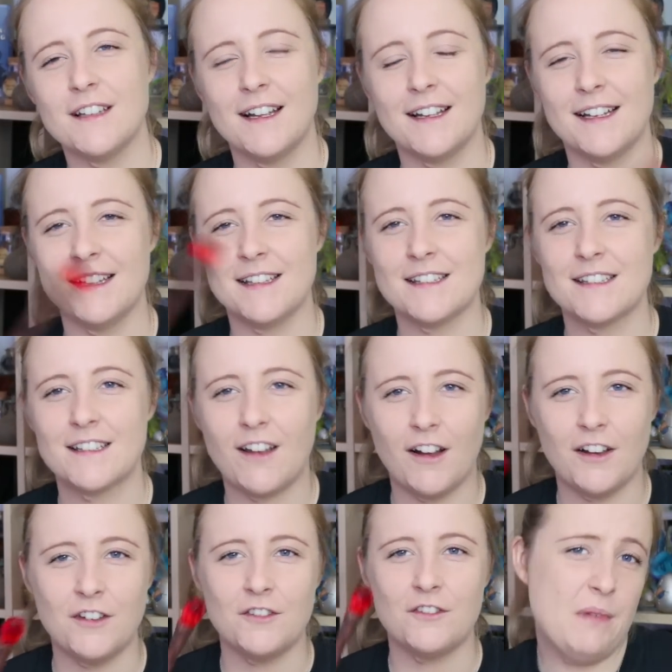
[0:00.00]
Like, it's
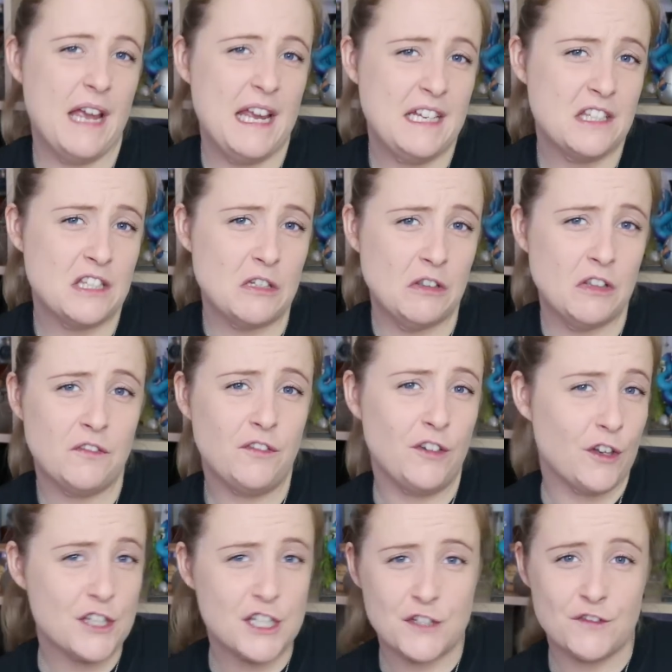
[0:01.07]
kind of based on the
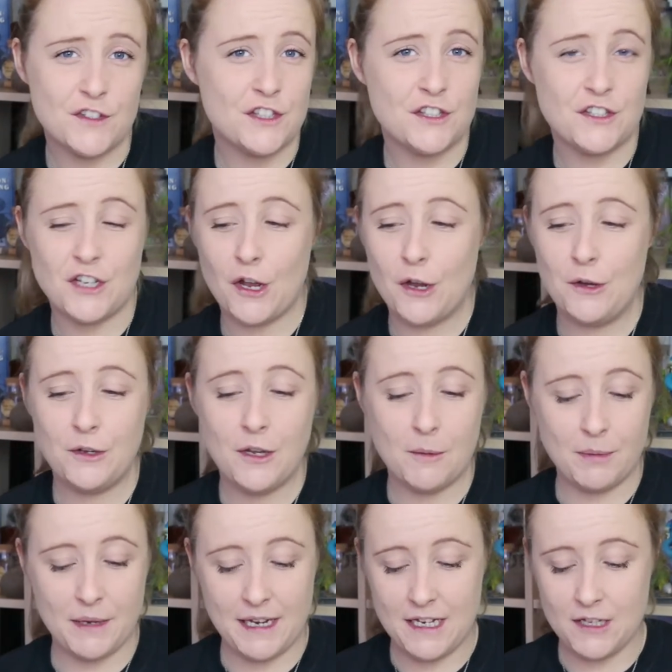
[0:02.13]
Philosopher's Stone.
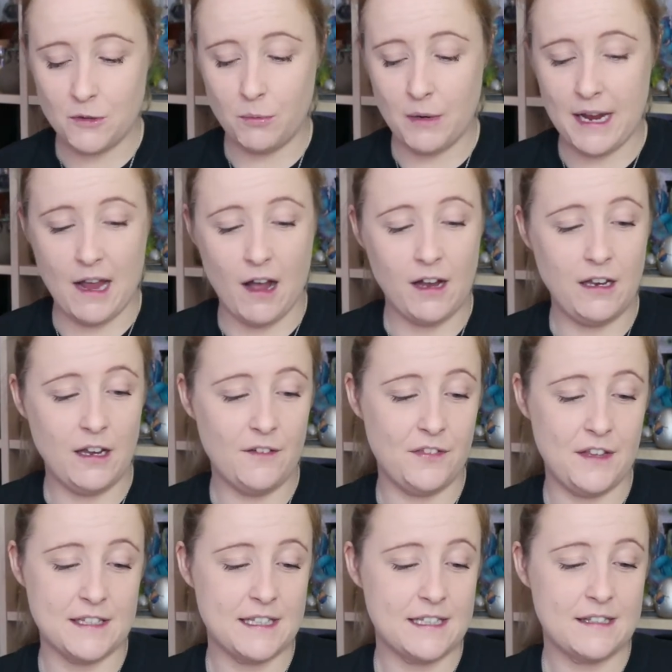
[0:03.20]
But either way, I love
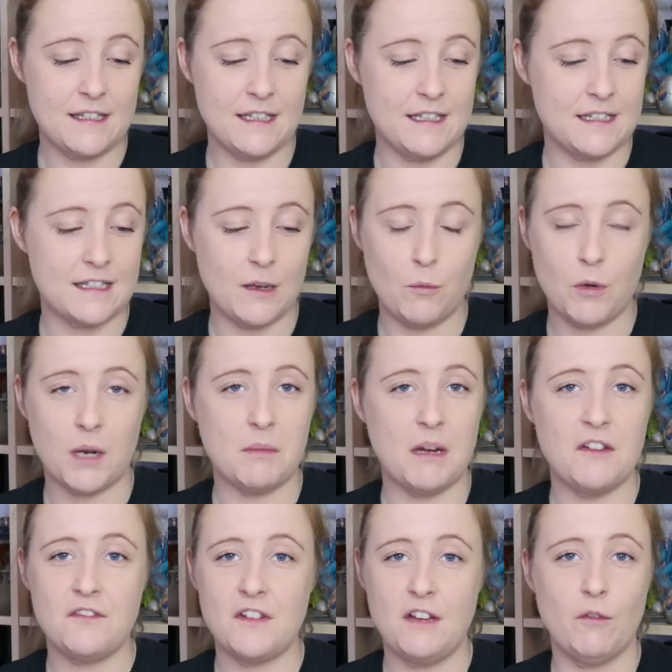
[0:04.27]
this. This is one of my
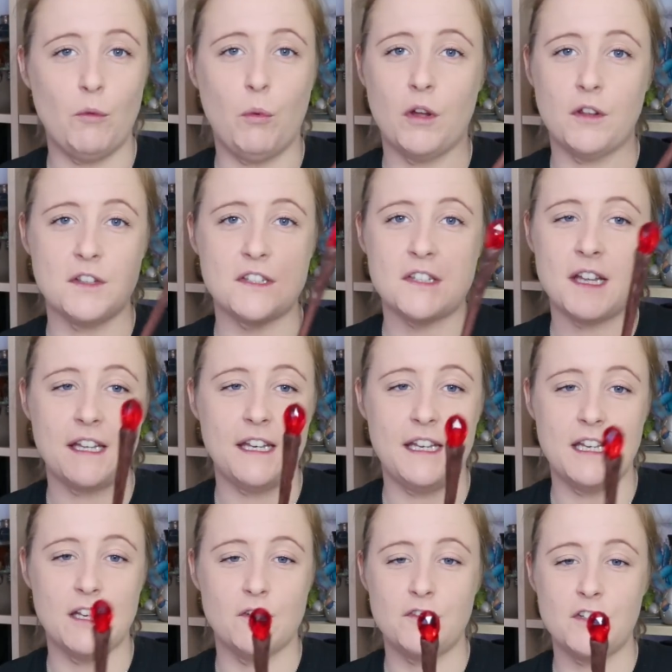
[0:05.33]
favourite wands that Geek
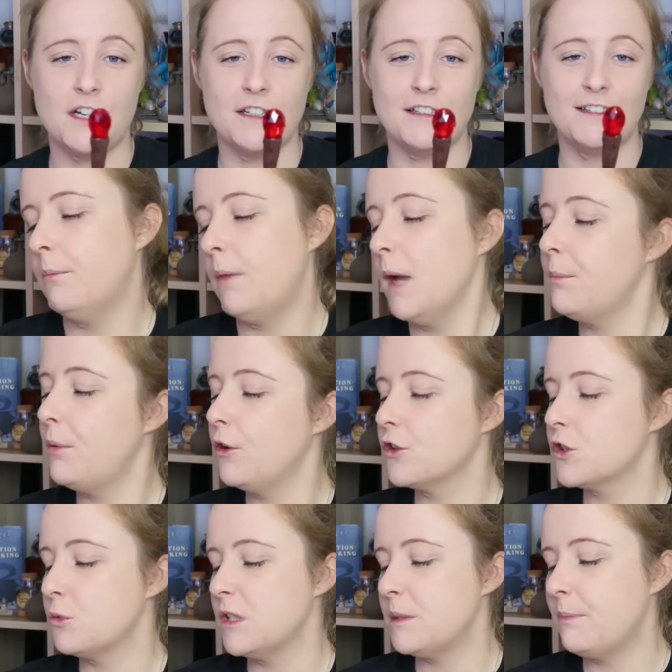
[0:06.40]
Gear have done. My
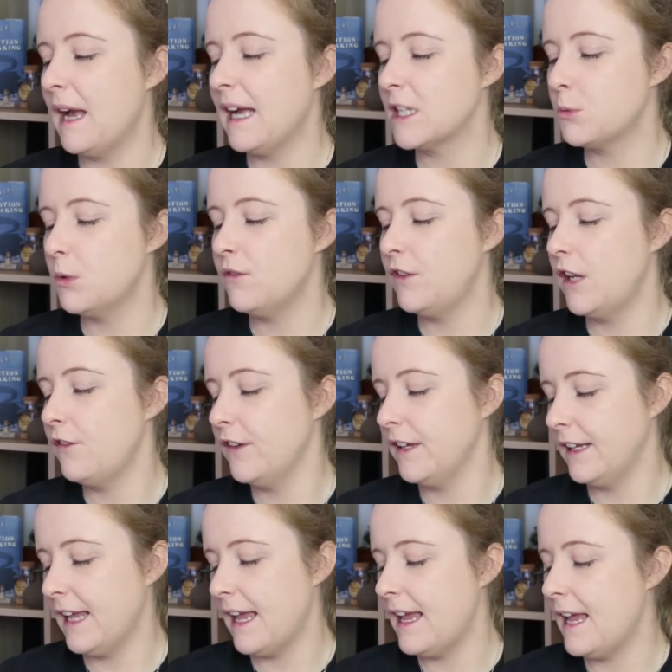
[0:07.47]
box was packed with love
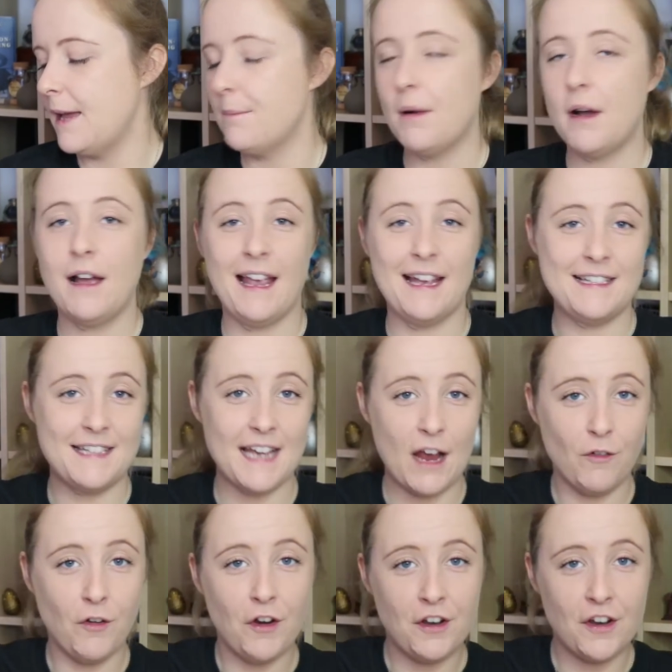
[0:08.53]
and care by
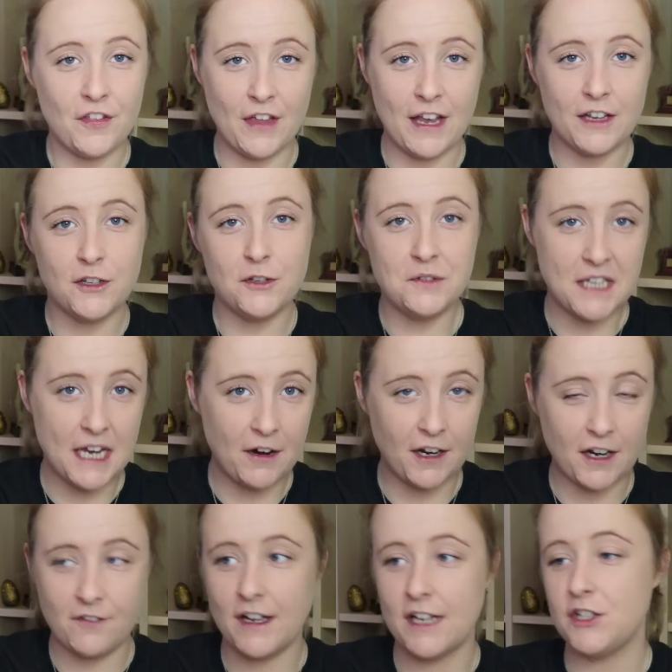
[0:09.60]
Darren. Thank you, Darren.
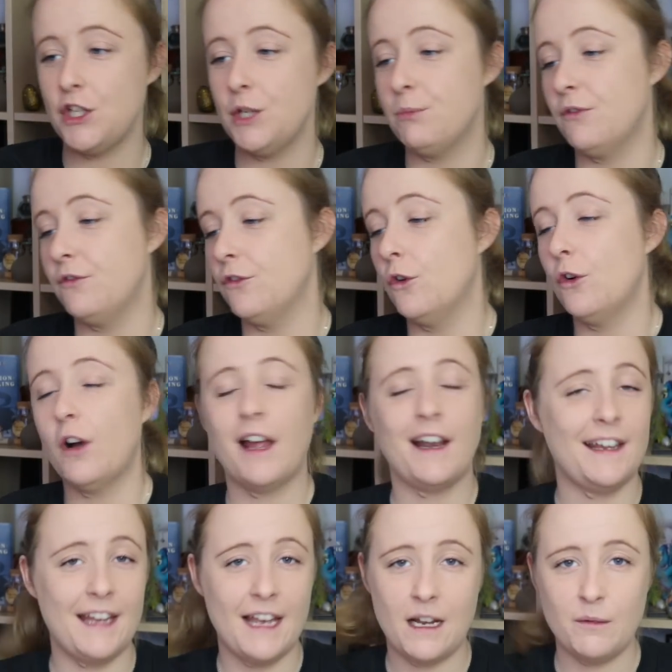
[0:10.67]
I've had you before. And
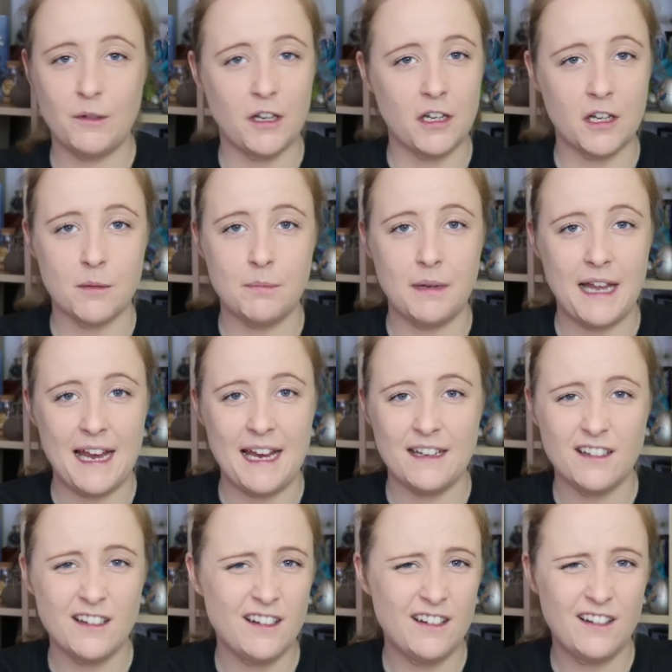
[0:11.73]
again, I'm going to
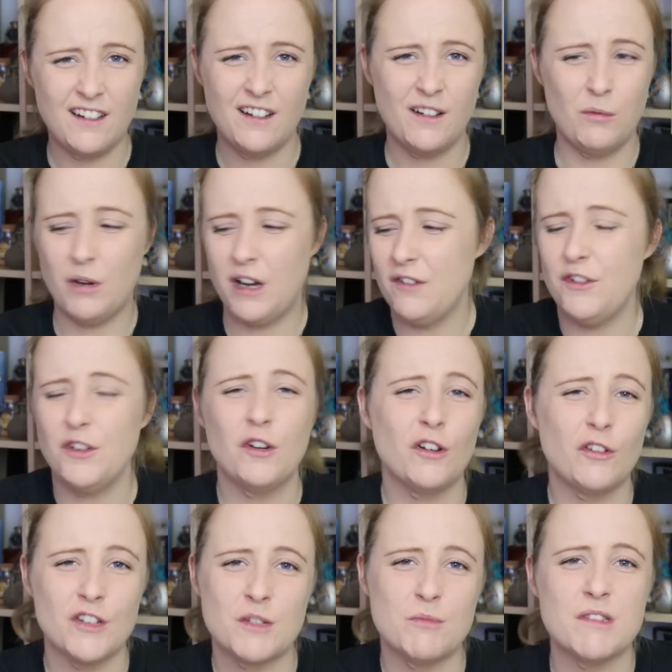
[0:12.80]
complain. Why have you got a
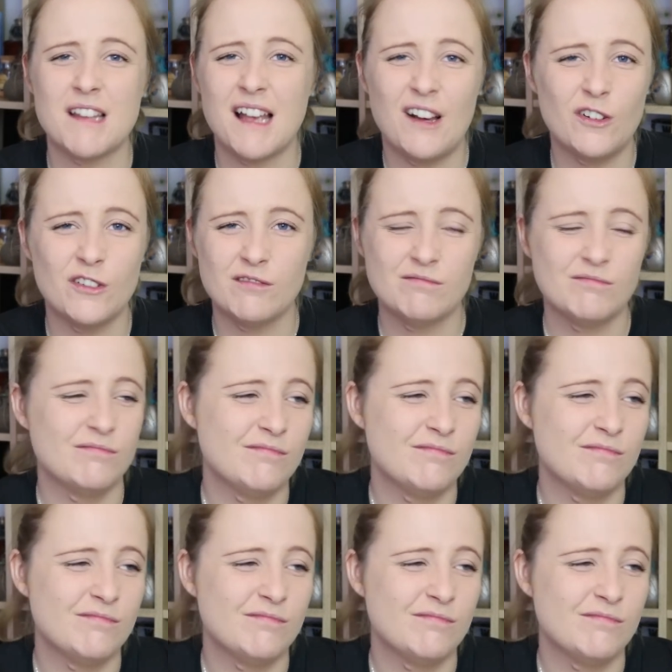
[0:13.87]
Christmas hat on?